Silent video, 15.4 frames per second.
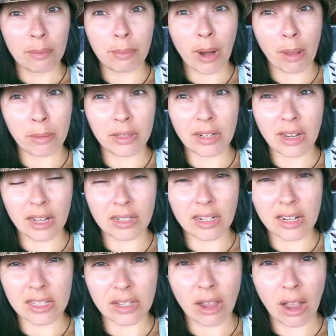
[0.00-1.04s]
Probably not
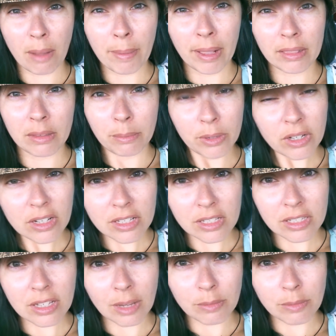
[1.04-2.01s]
going to talk about the books.